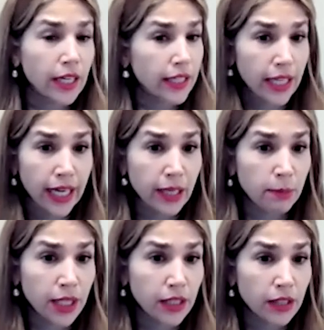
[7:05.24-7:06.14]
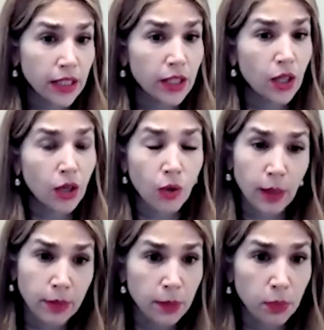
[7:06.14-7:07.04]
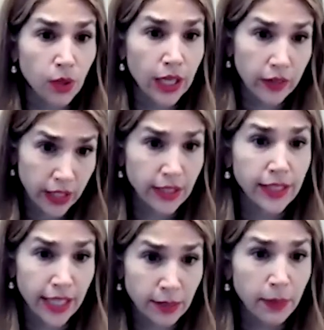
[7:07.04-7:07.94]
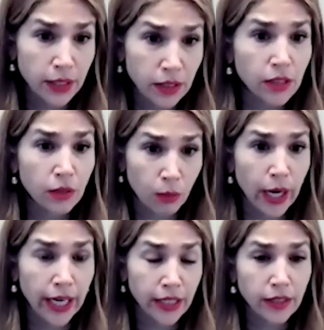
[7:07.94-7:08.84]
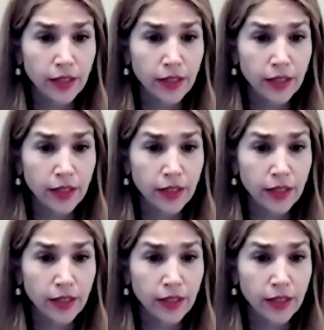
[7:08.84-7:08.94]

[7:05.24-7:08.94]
then I immediately know I'm going to pull out an assessment, right?